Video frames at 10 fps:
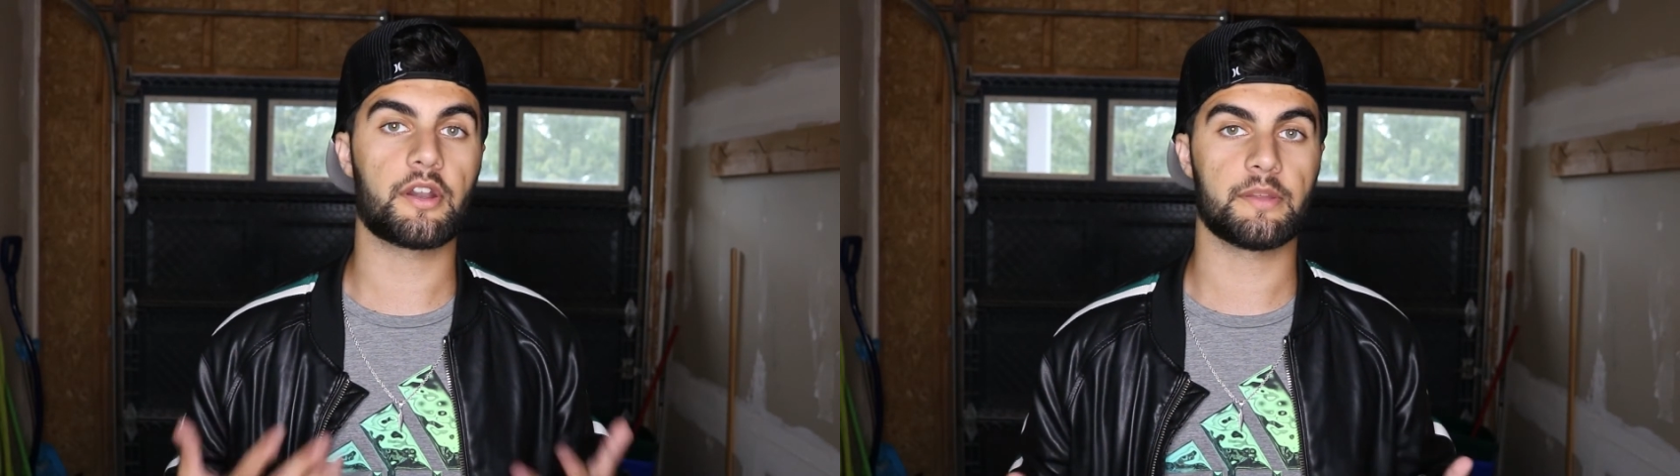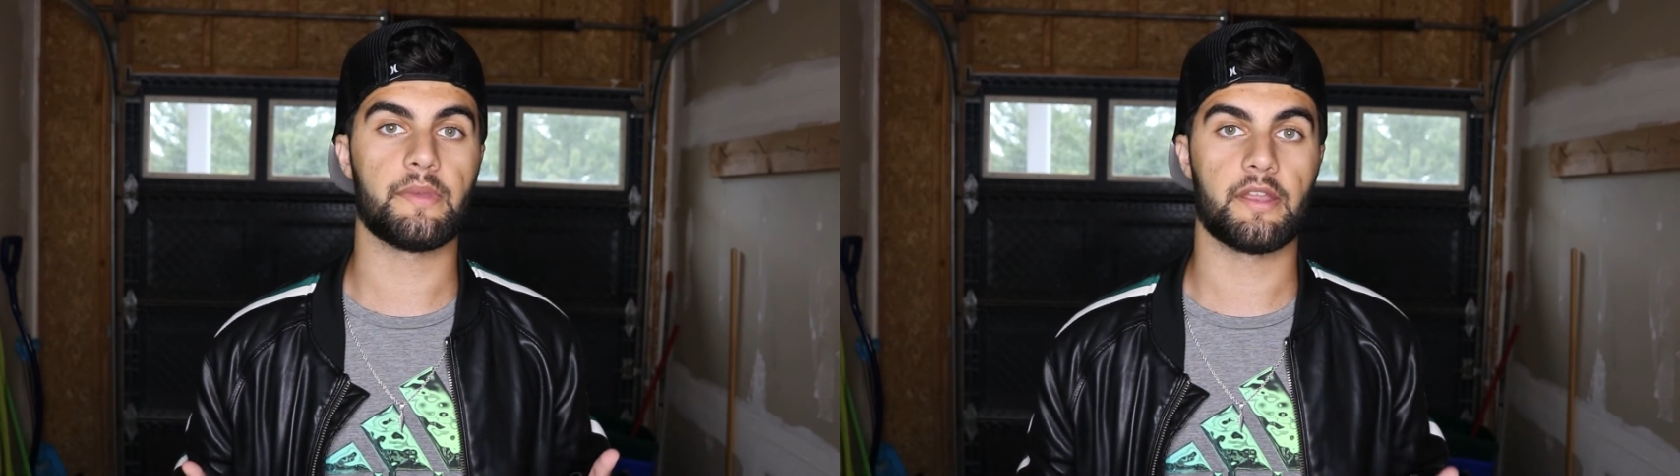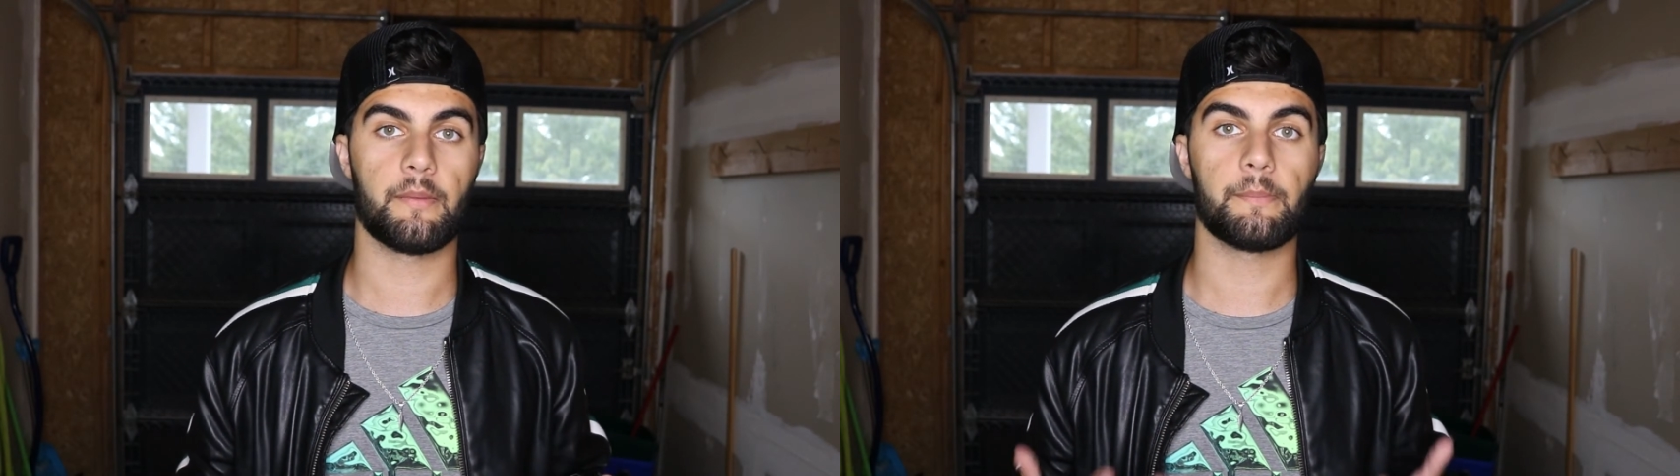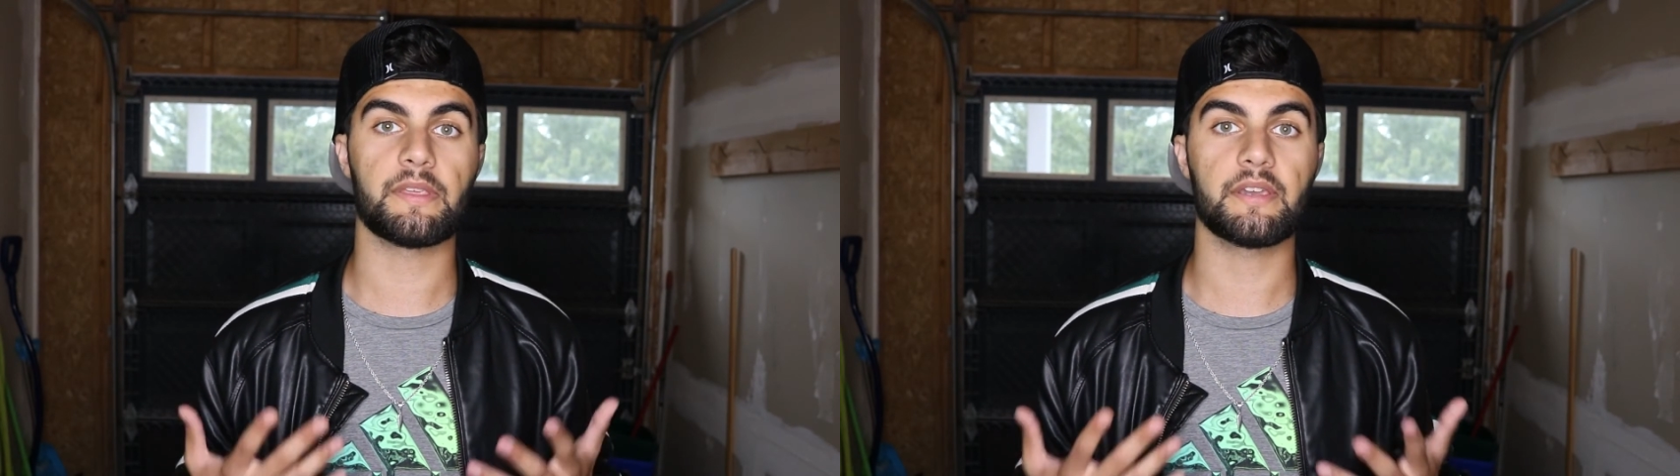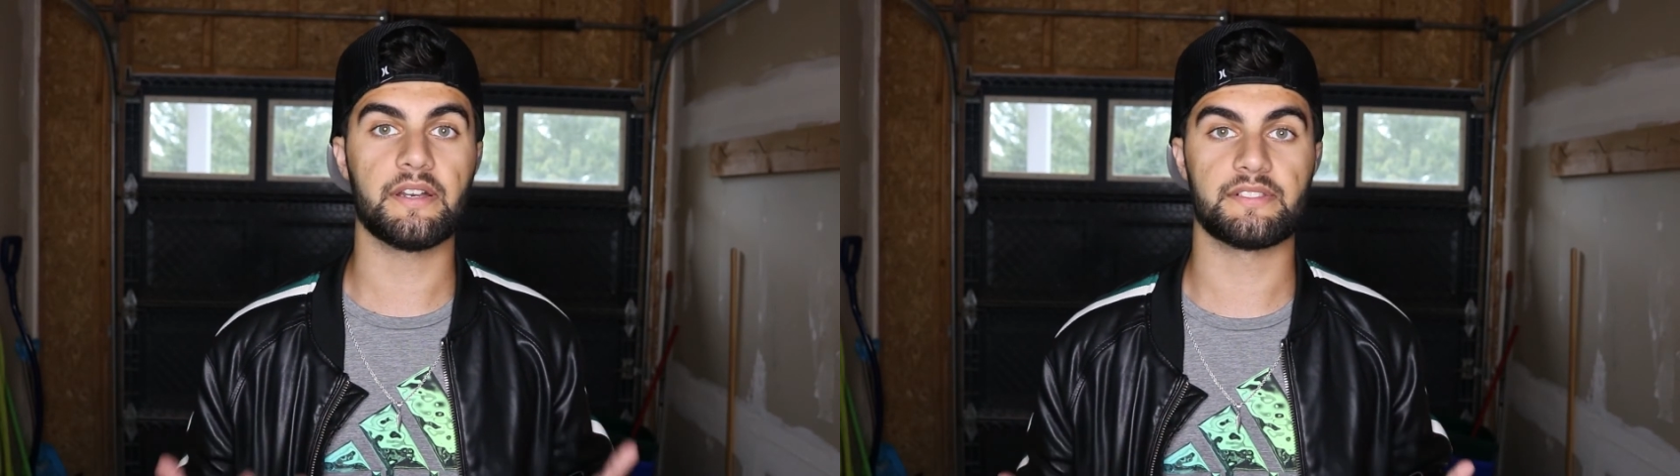demand
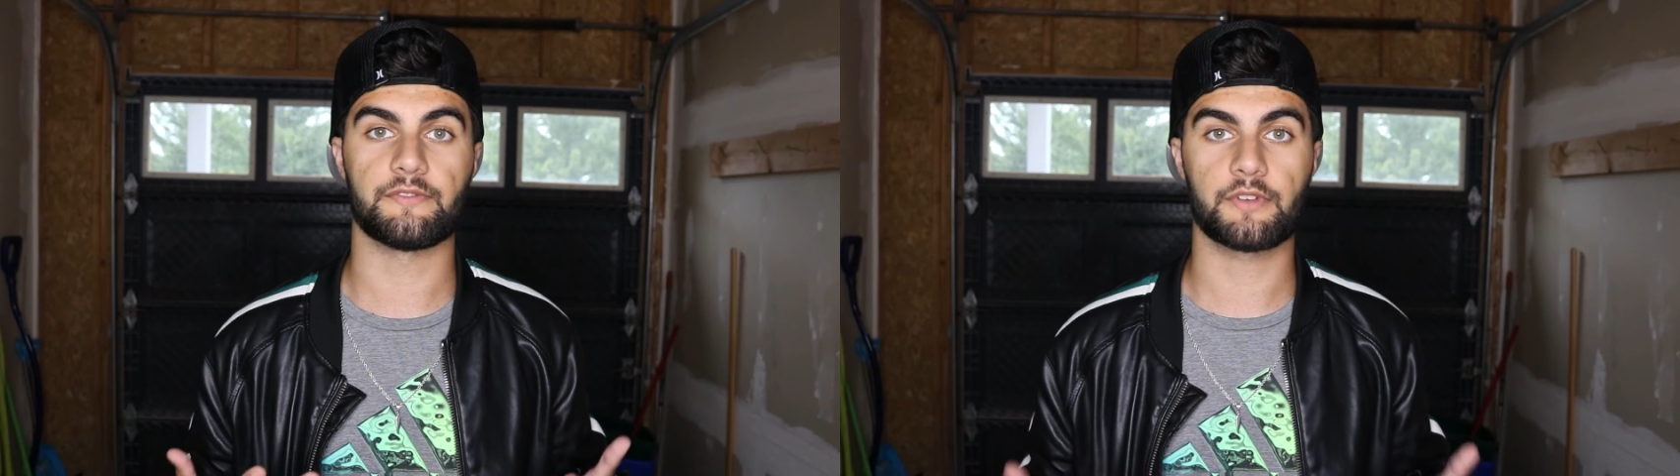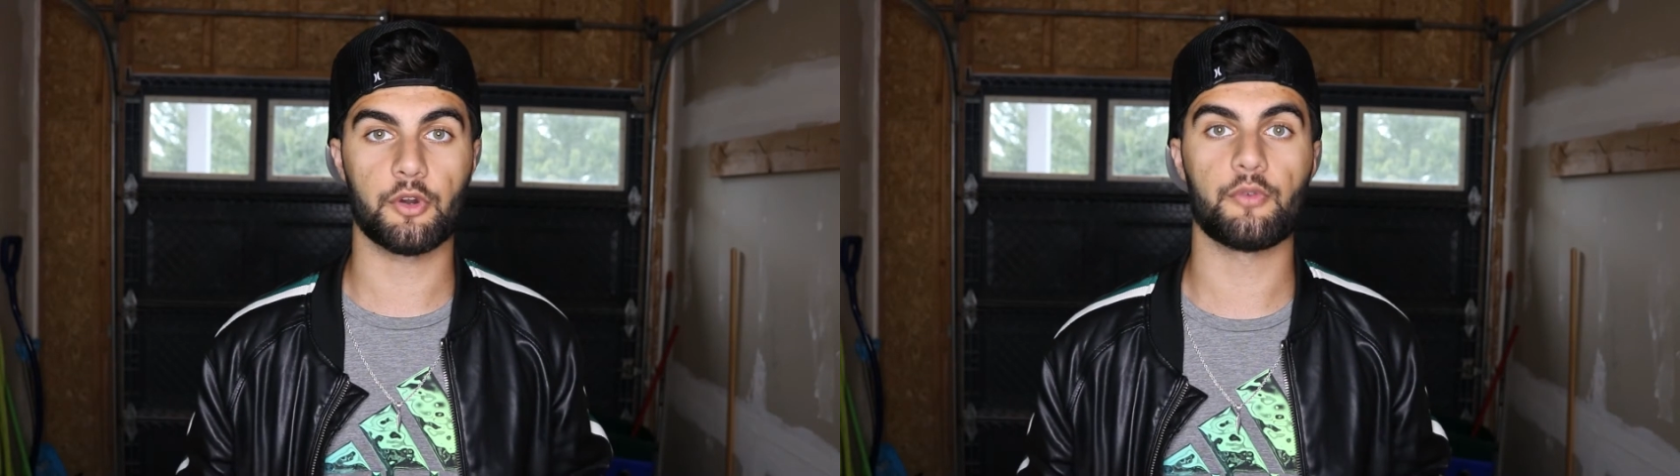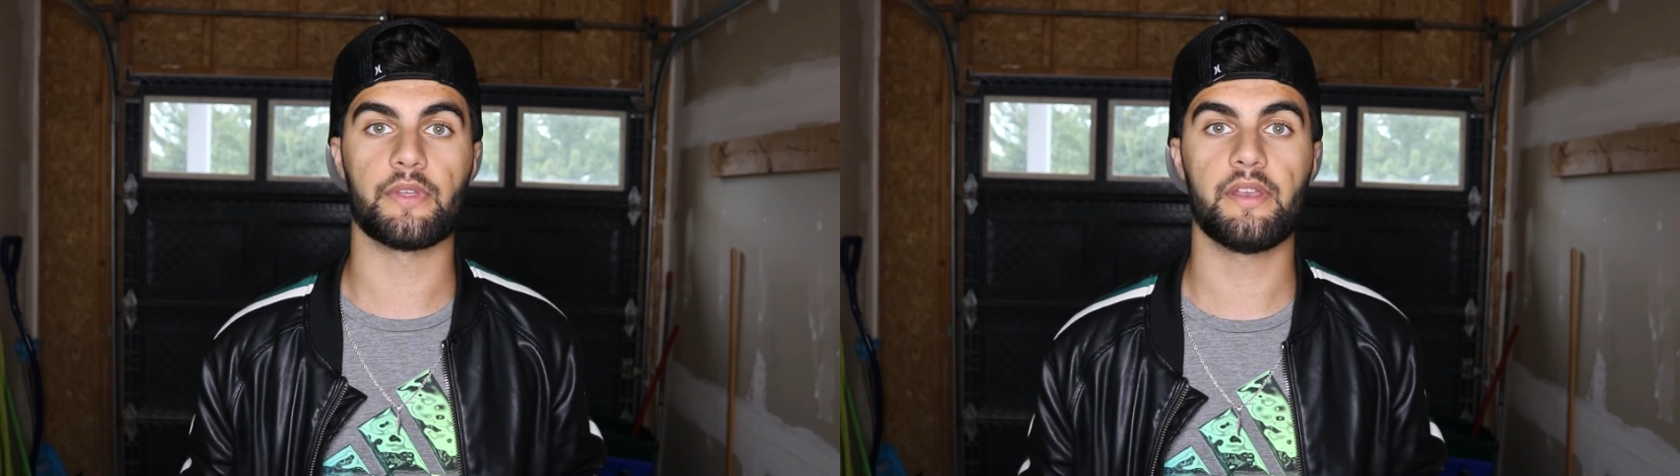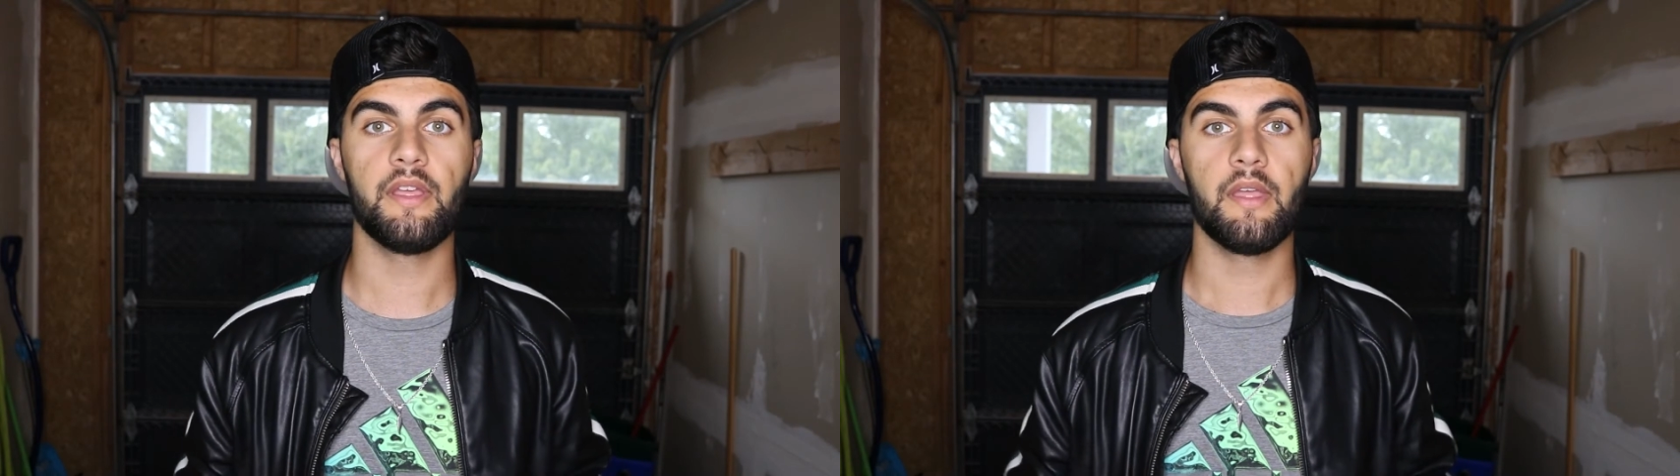because of COVID,